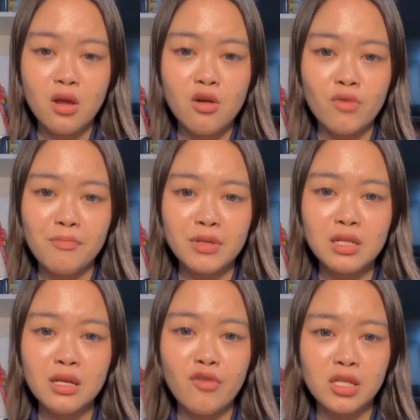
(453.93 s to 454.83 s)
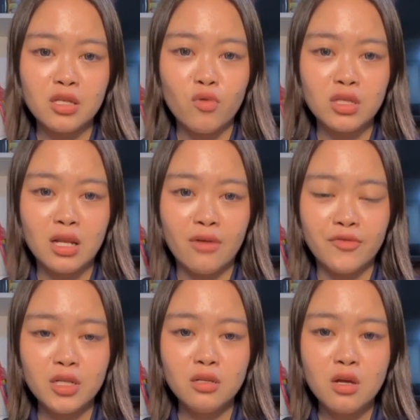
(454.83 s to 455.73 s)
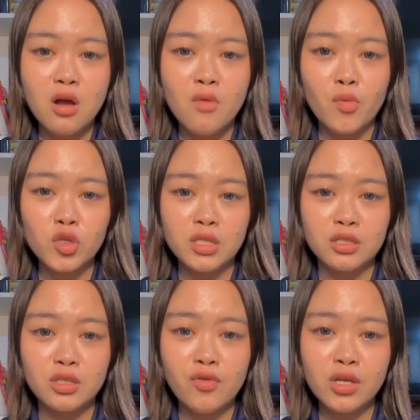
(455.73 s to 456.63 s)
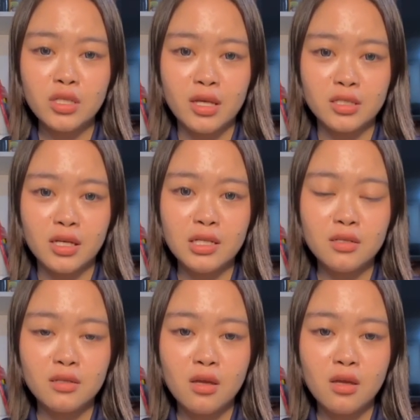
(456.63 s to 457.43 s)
Rapidly rising water level pose a serious hazard,